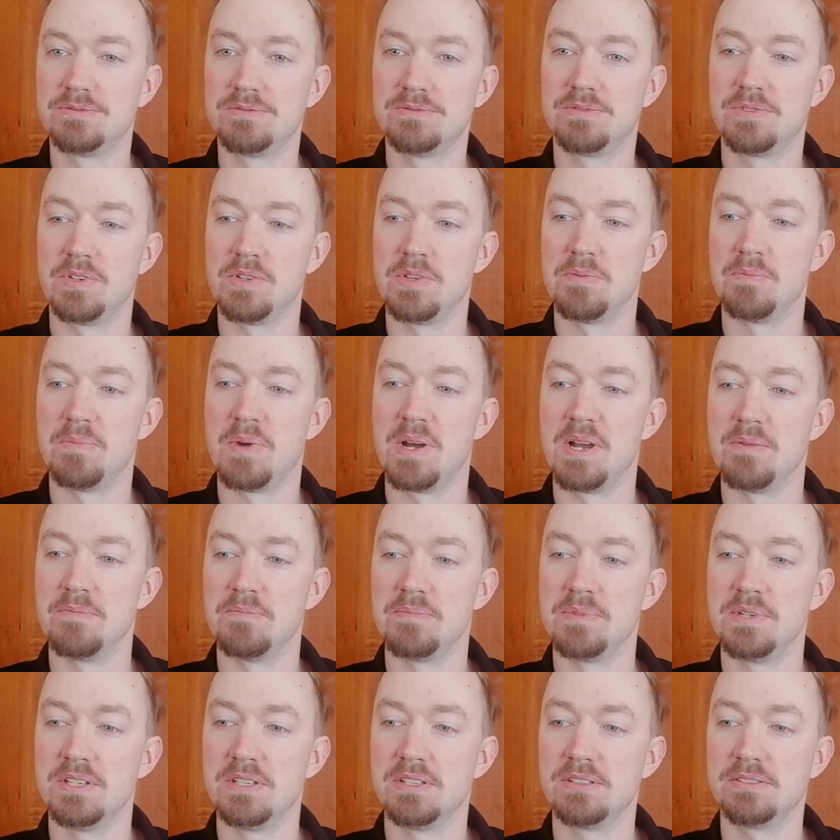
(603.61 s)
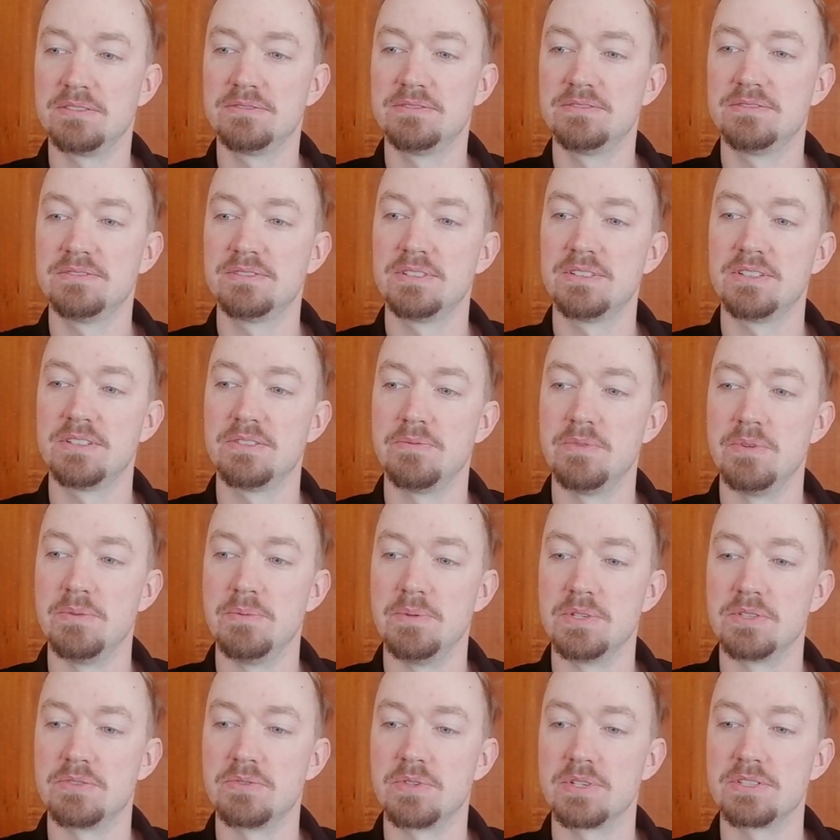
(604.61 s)
for the time being will be
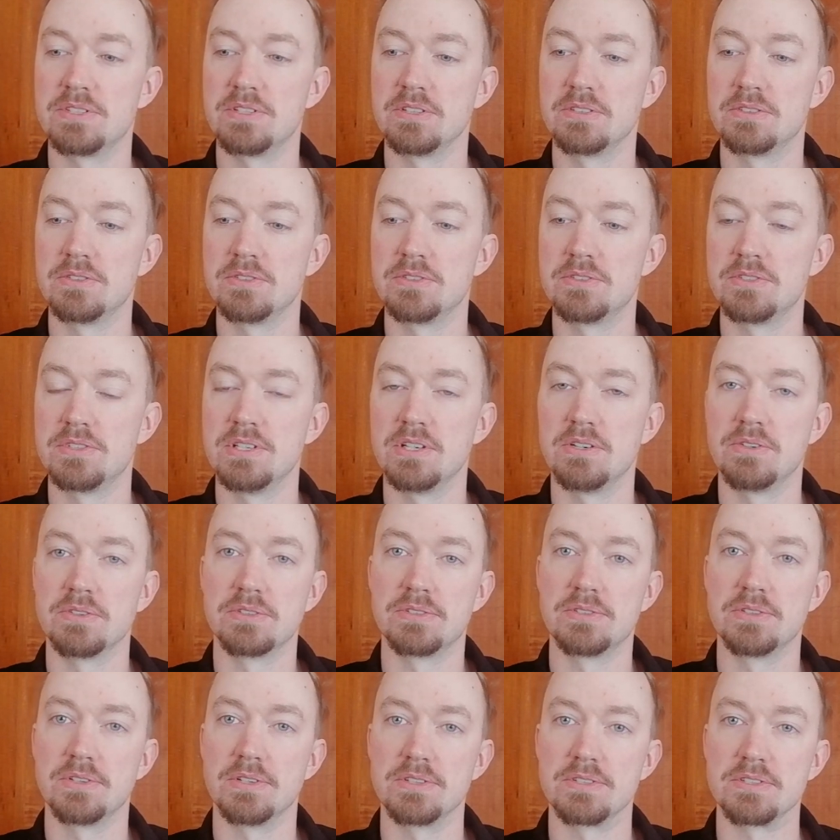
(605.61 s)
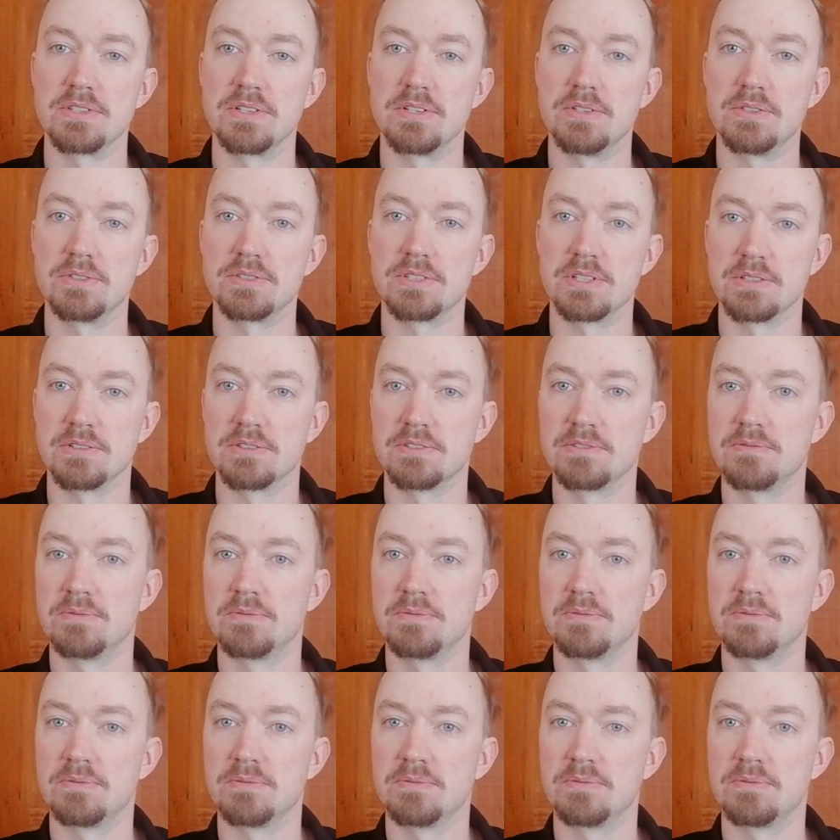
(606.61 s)
interesting to see how it turns out and